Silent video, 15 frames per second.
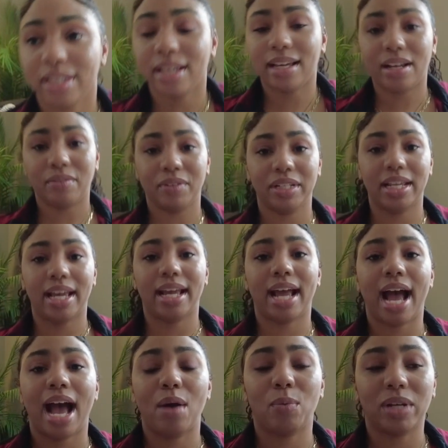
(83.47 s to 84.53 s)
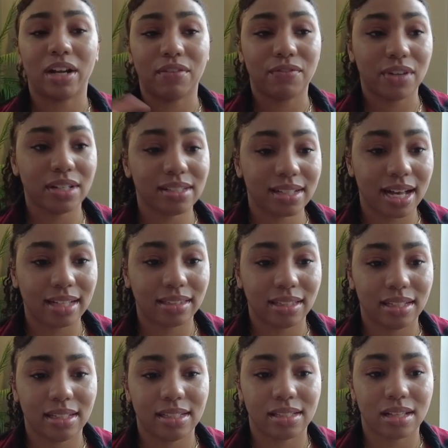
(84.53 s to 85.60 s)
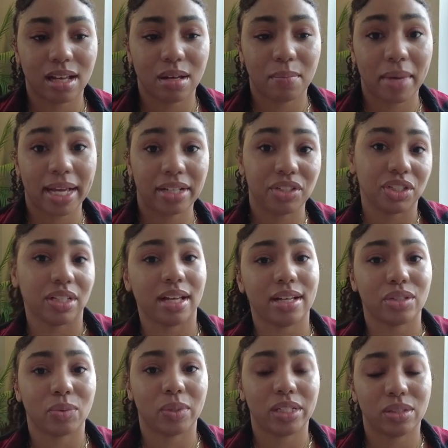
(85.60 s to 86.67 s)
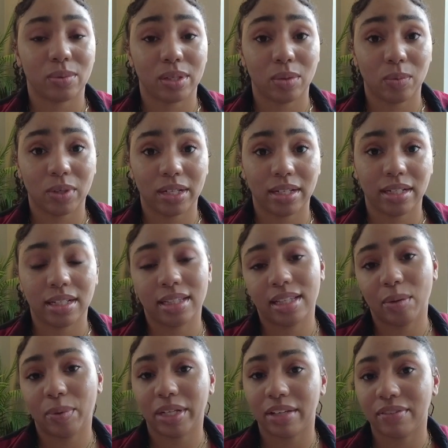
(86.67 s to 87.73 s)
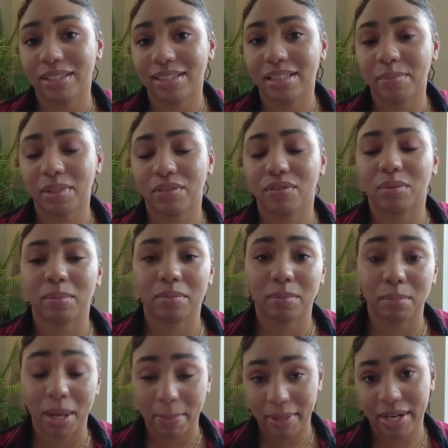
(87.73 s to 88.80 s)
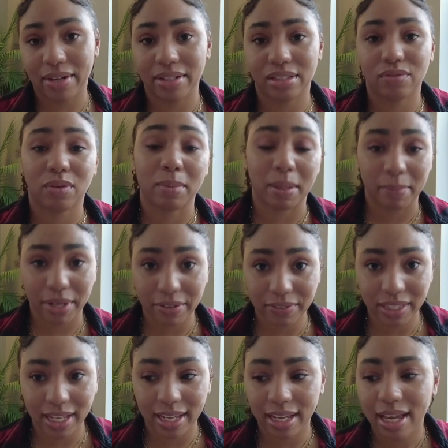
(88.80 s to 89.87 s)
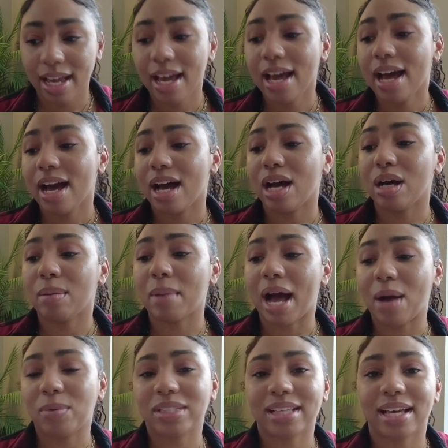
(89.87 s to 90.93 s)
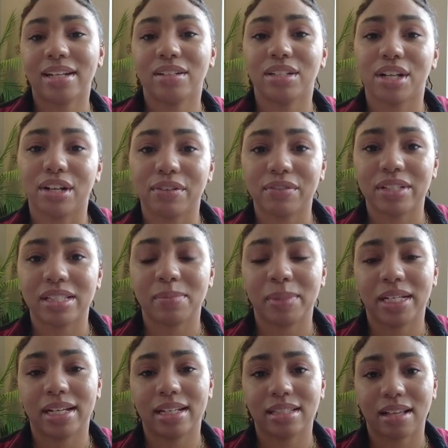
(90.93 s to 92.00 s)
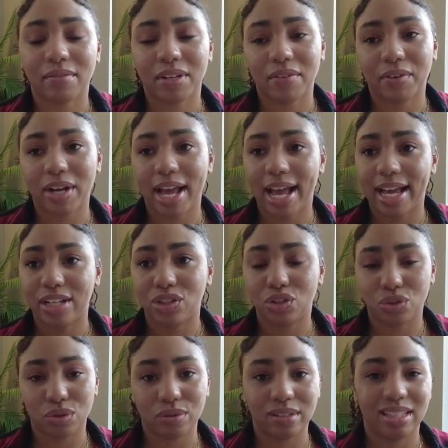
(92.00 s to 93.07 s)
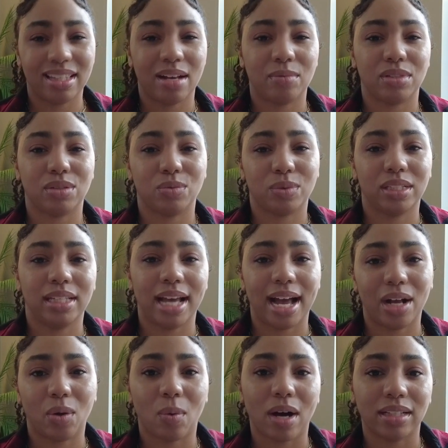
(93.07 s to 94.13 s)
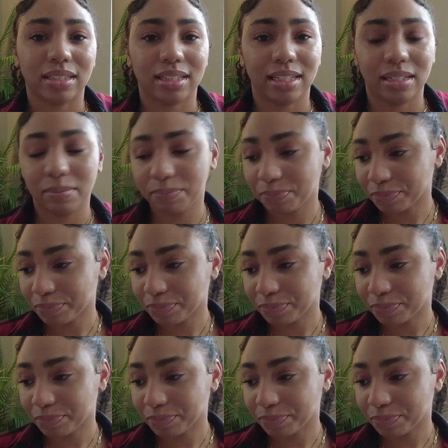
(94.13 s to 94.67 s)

day, every day when I first got these um, back in July 2021, they were gifted to me from my parents for my birthday. Um, I was kind of nervous because I've never had jewelry that was really high quality